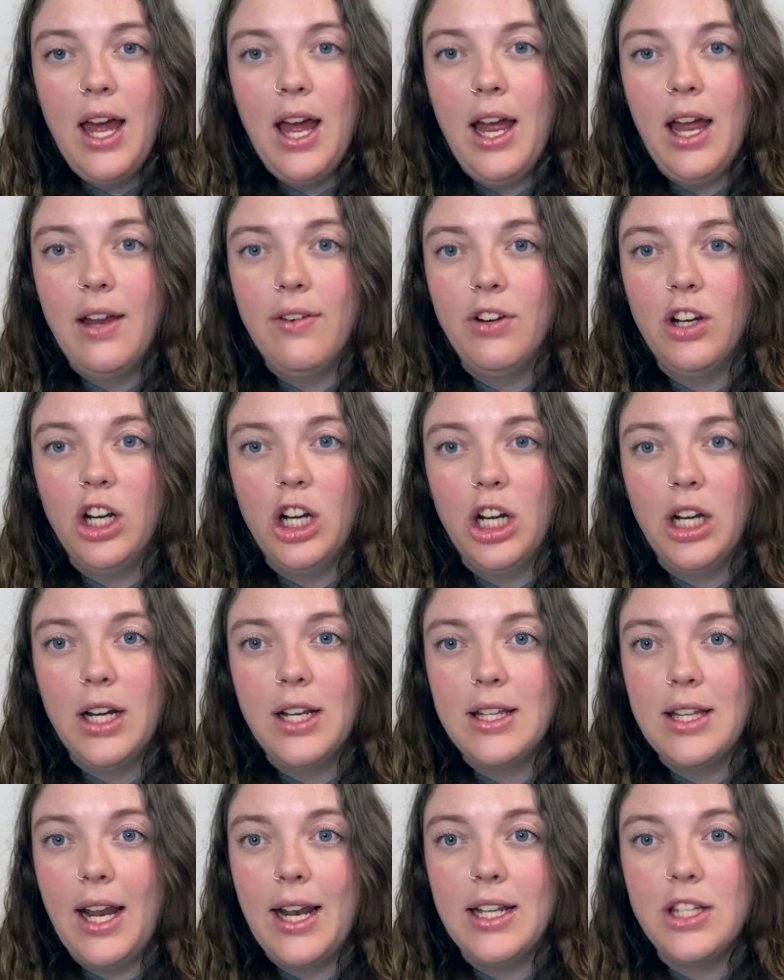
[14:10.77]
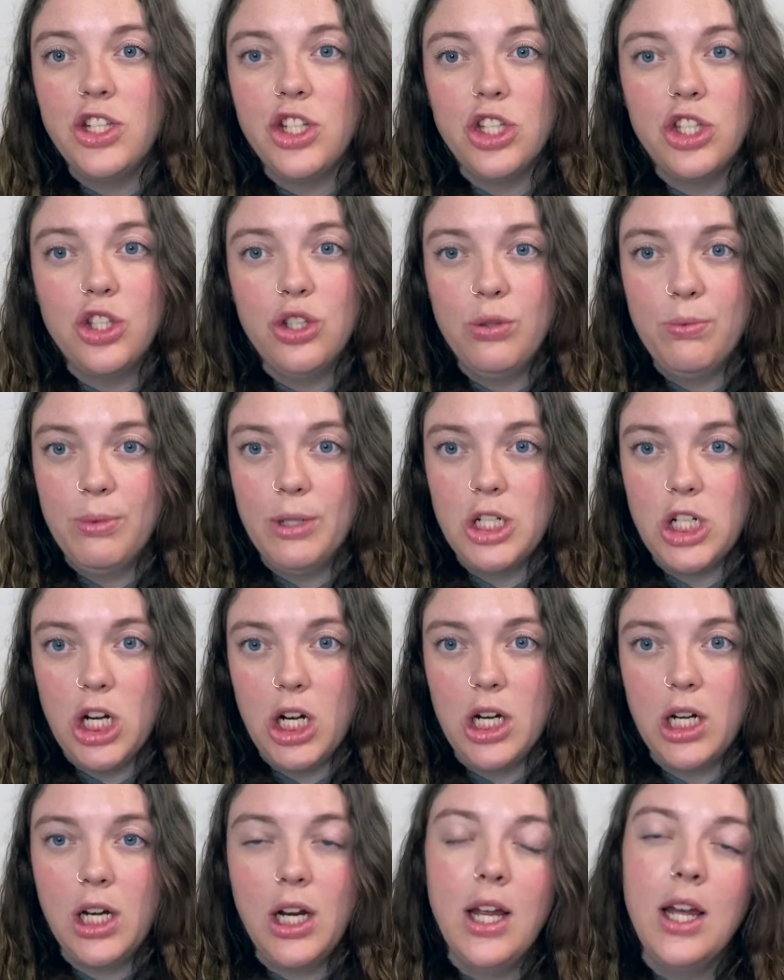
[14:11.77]
I've heard that it's just super
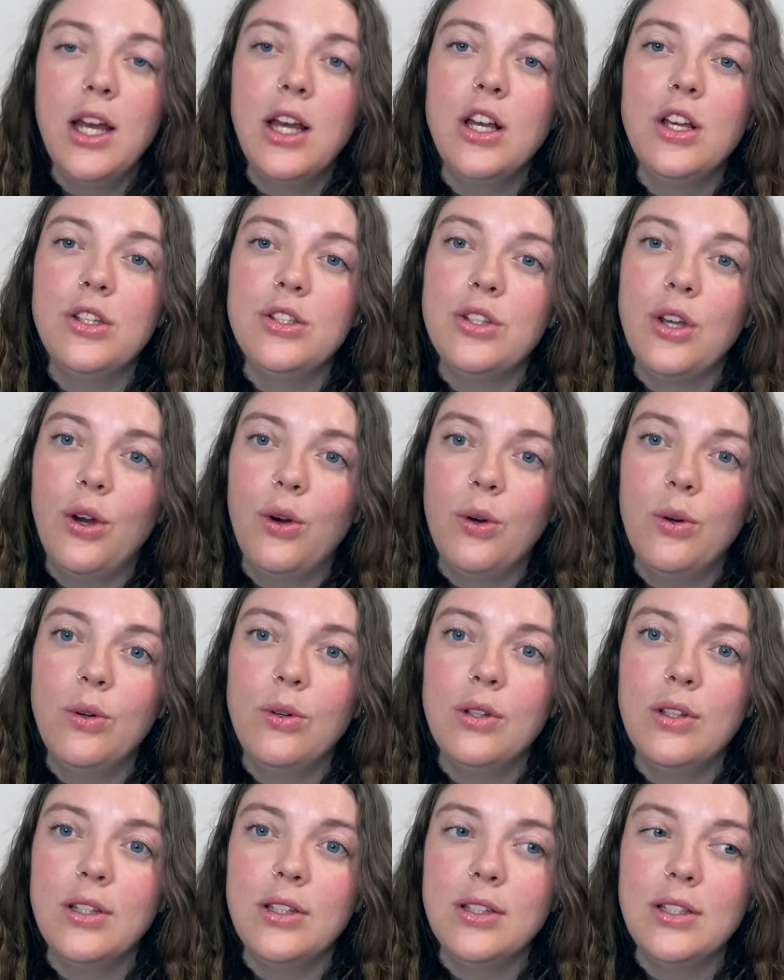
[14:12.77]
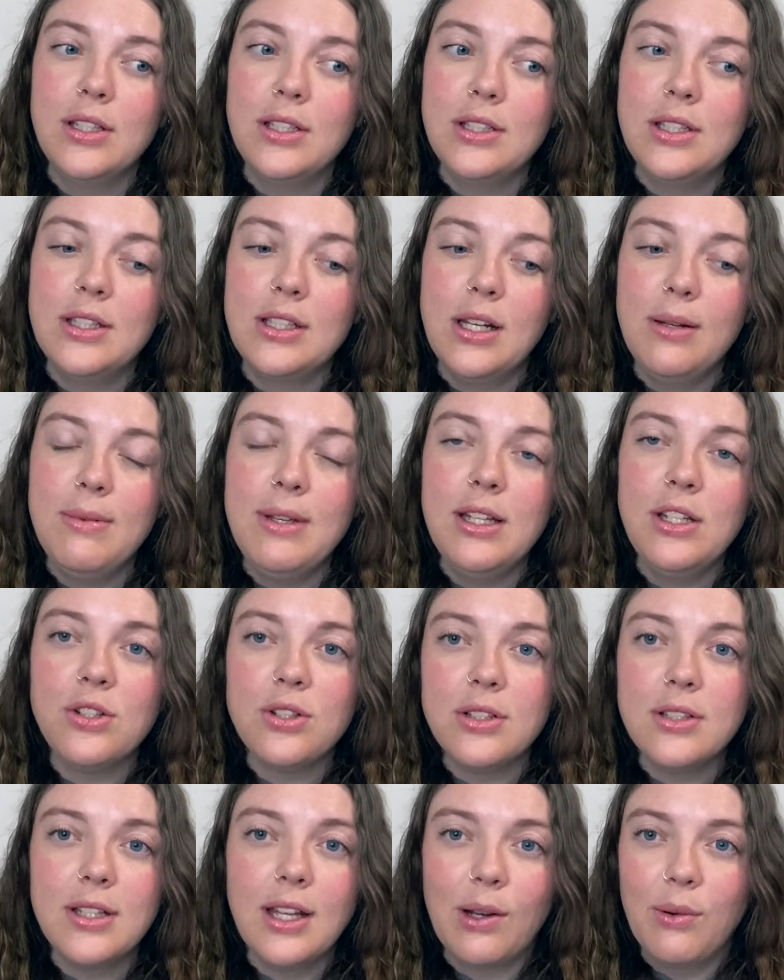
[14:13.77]
dark. So this is gonna be an
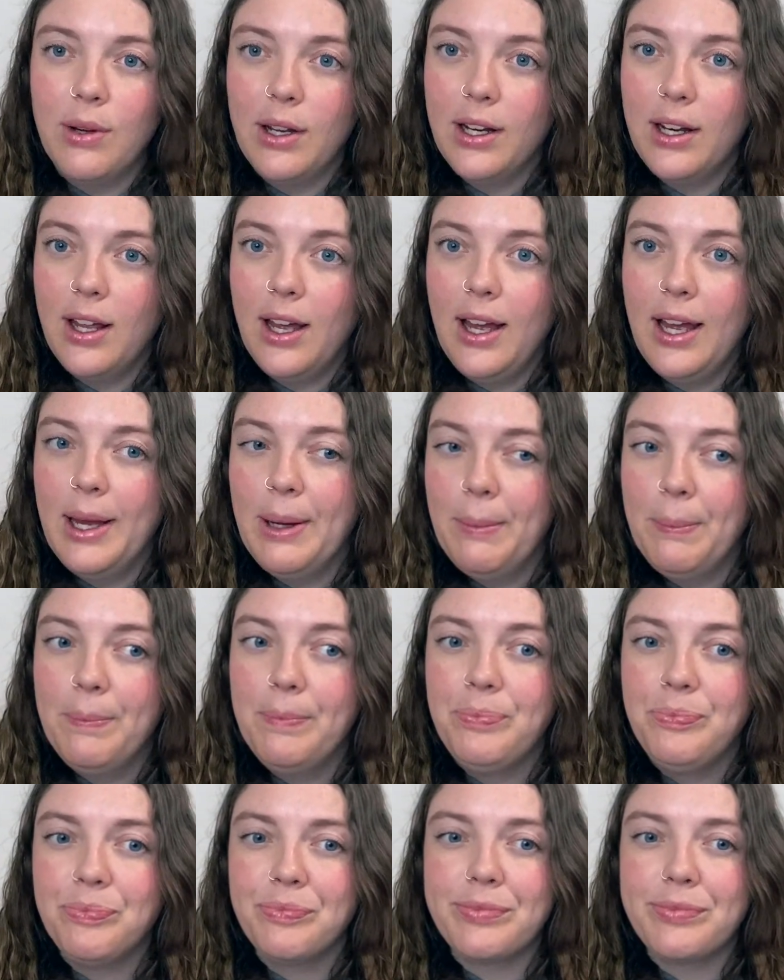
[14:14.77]
interesting one. I'm